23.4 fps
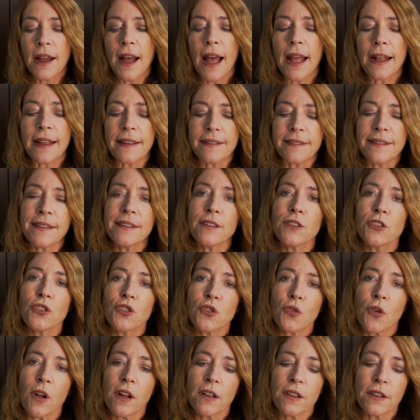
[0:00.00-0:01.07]
I could see the
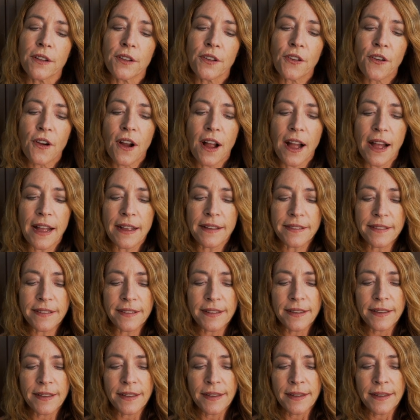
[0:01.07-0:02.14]
struggle in her eyes